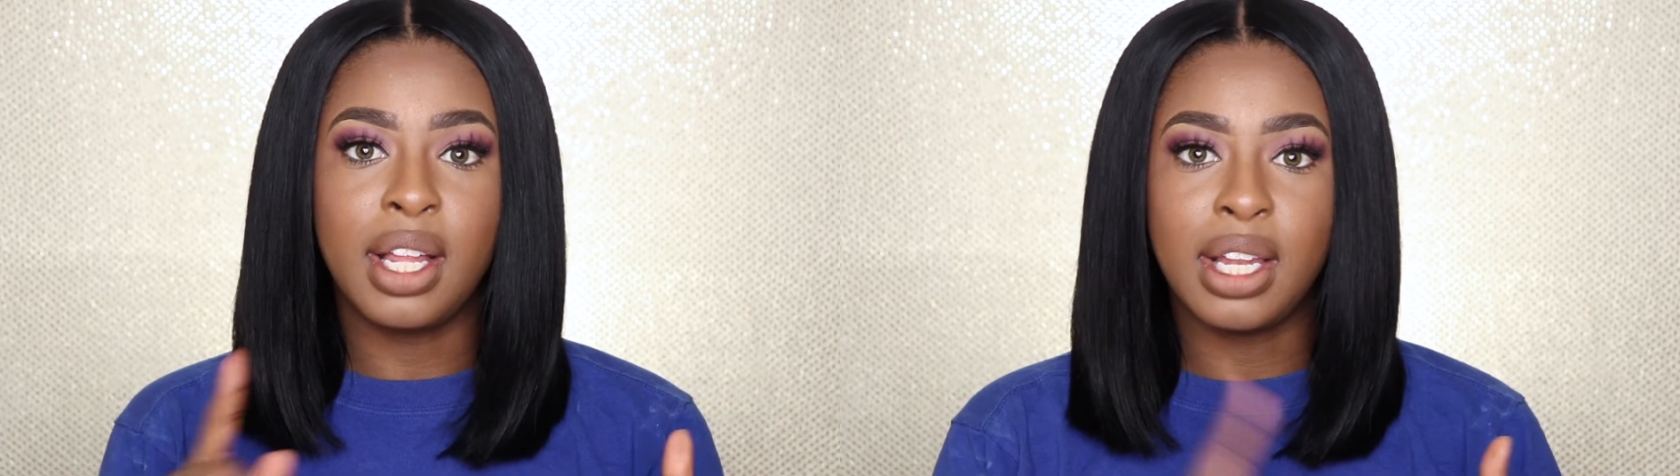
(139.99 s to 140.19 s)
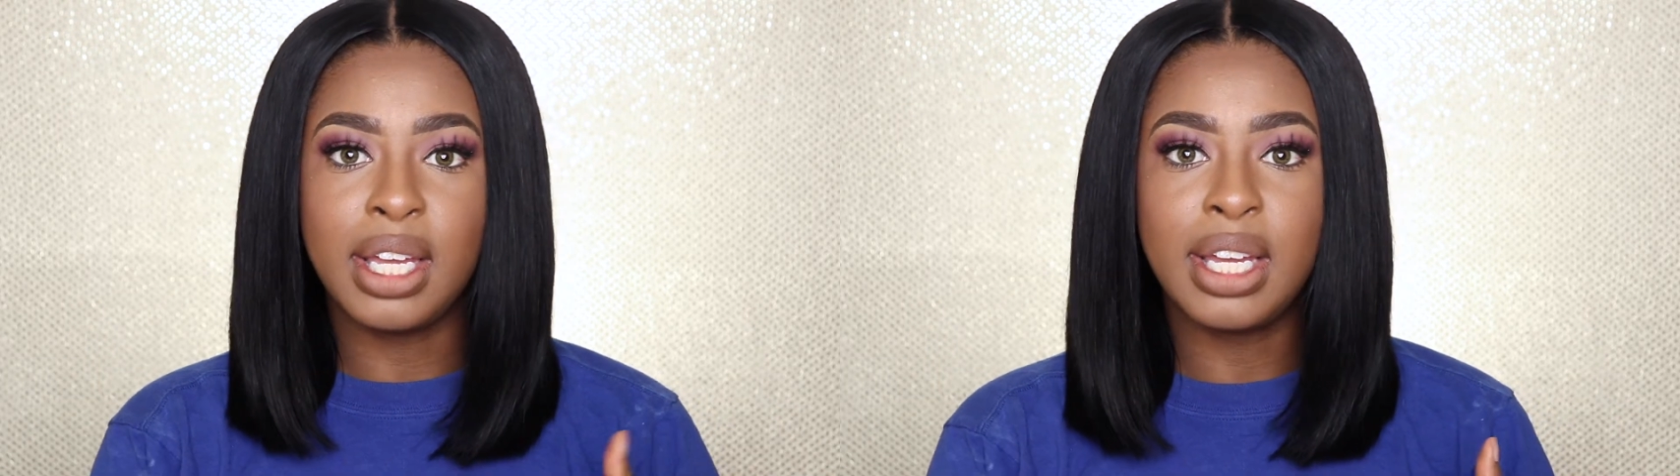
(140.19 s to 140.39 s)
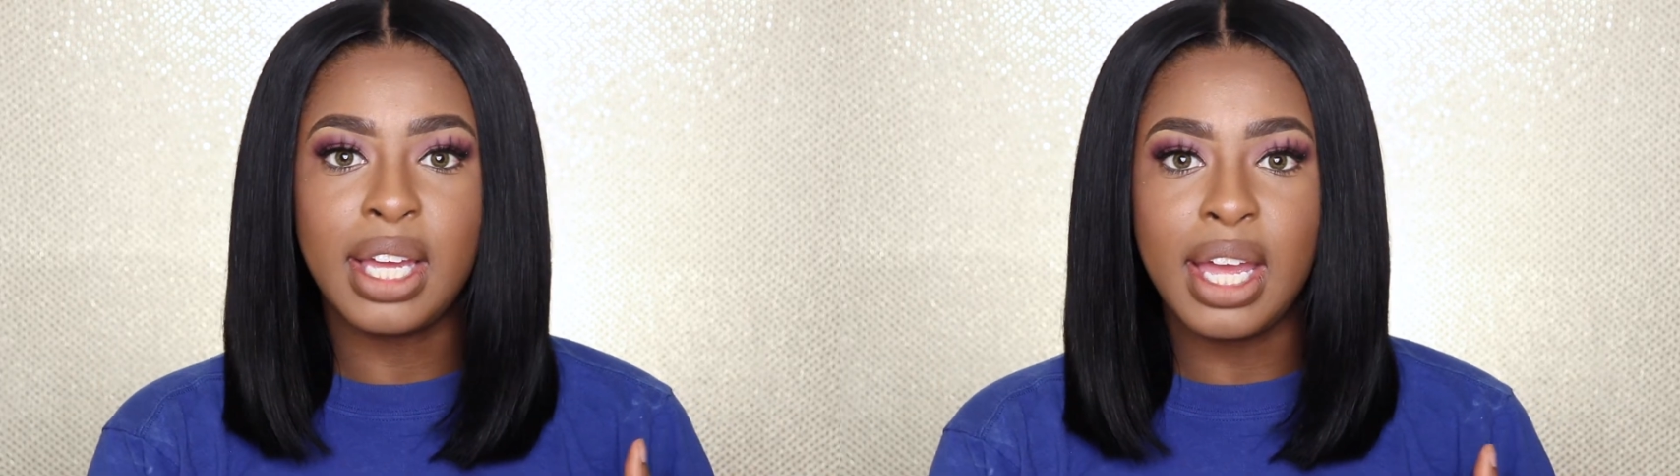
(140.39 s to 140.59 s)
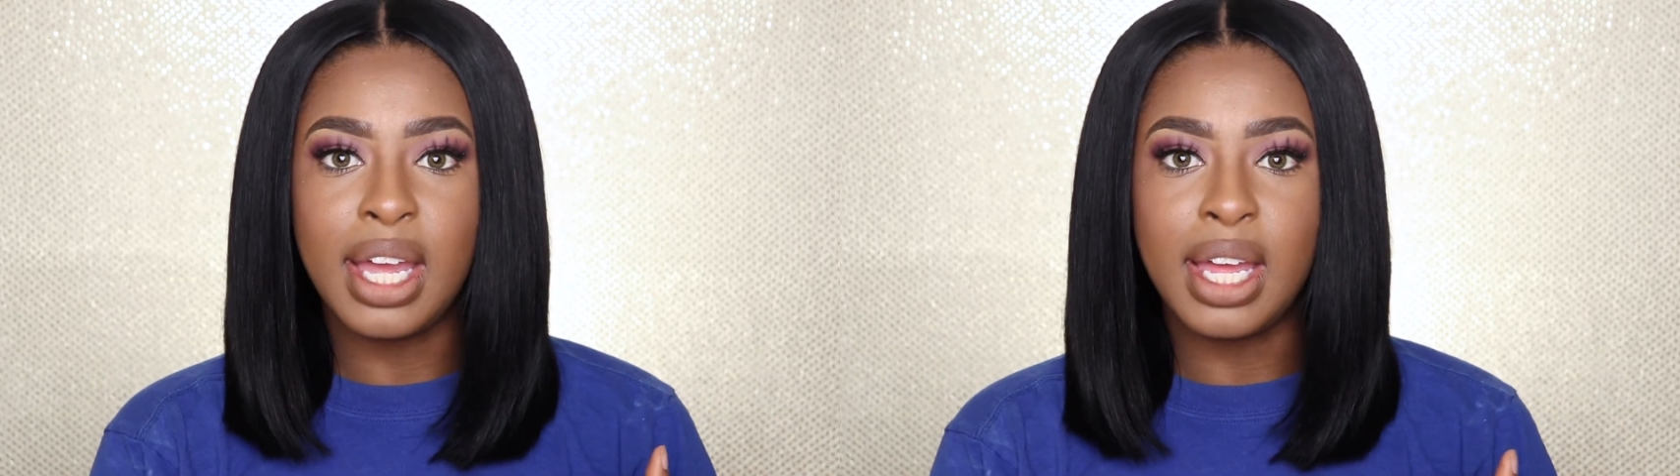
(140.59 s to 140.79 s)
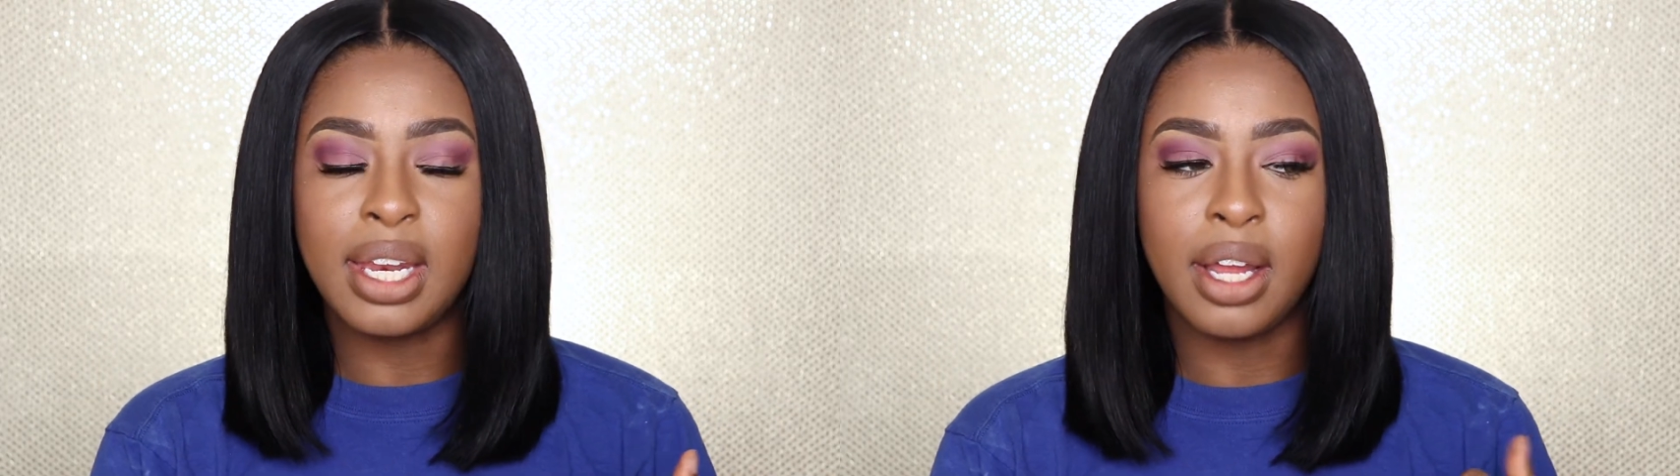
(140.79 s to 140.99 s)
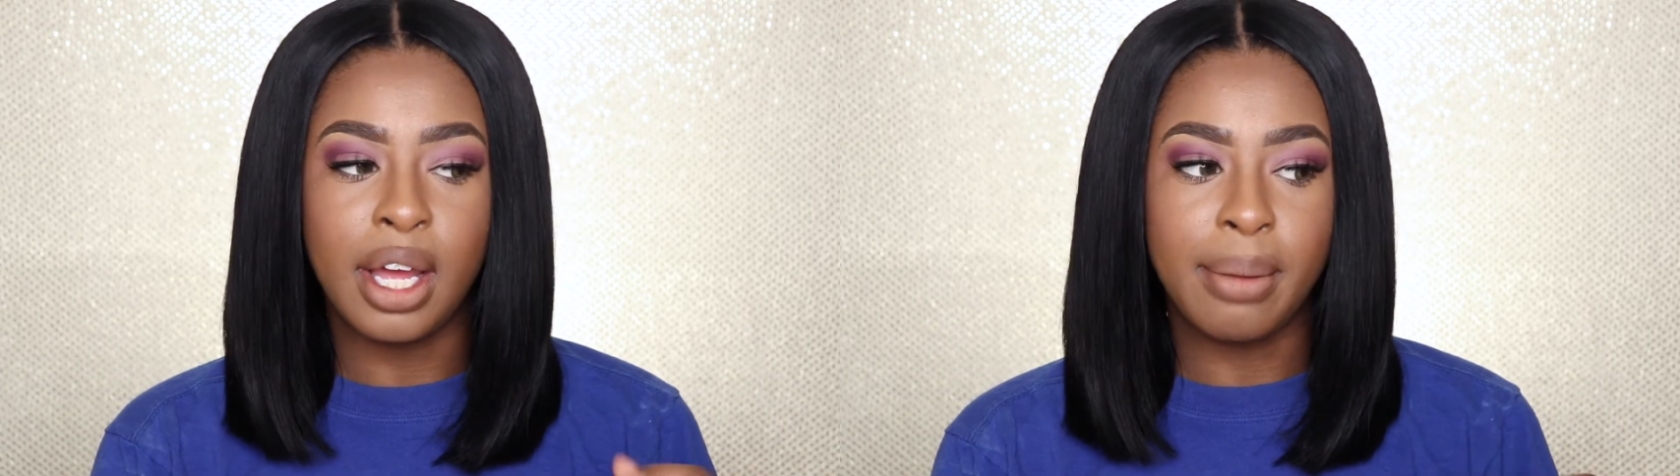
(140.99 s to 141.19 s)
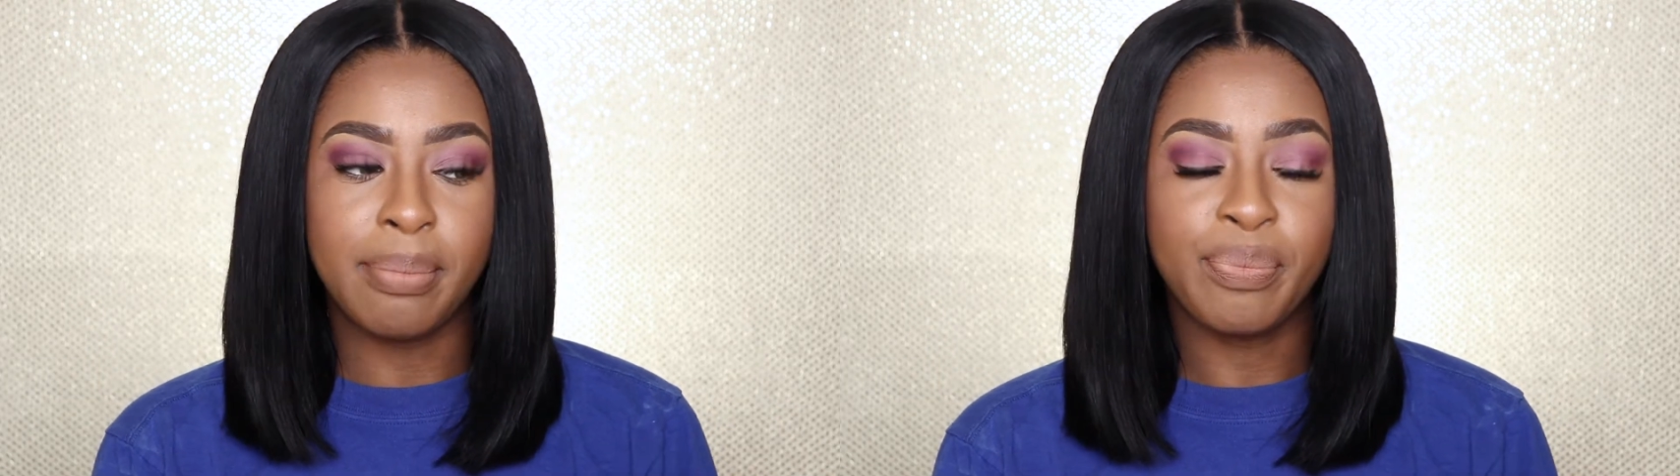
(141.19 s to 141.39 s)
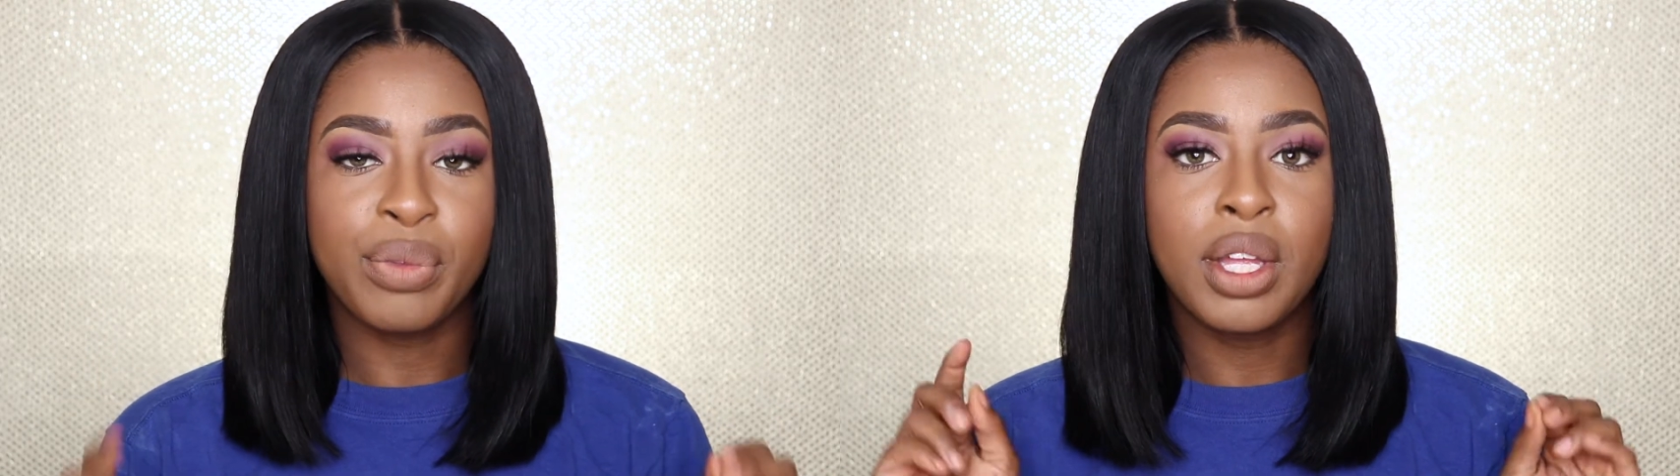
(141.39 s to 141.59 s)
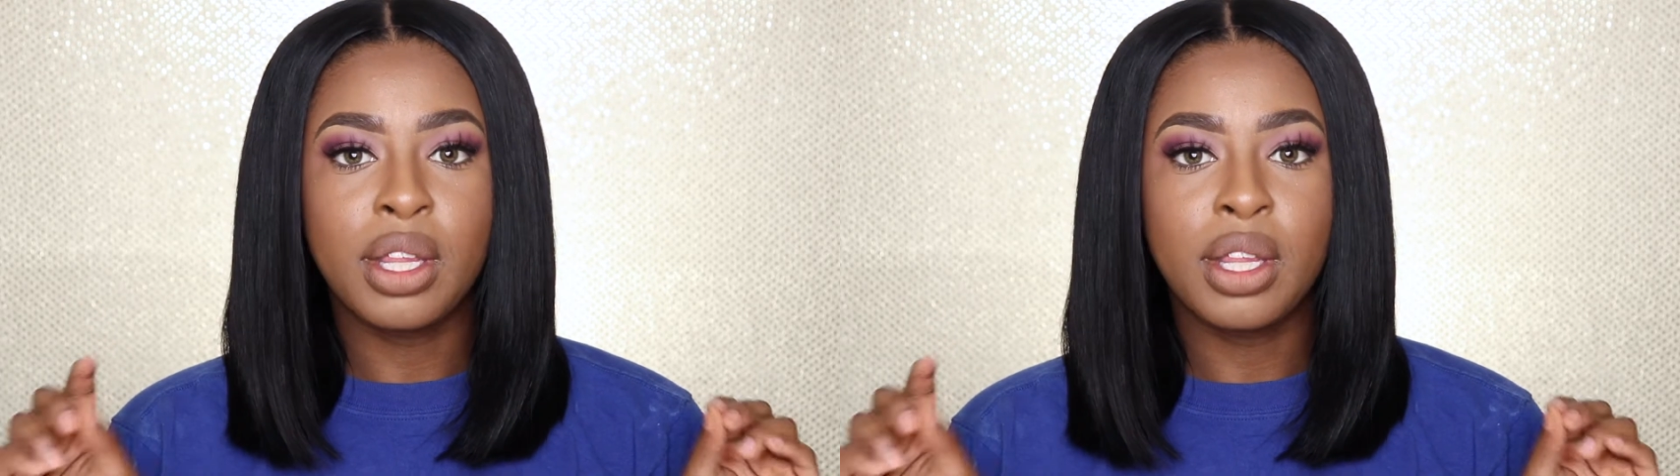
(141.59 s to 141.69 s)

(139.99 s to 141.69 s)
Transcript: the link in um,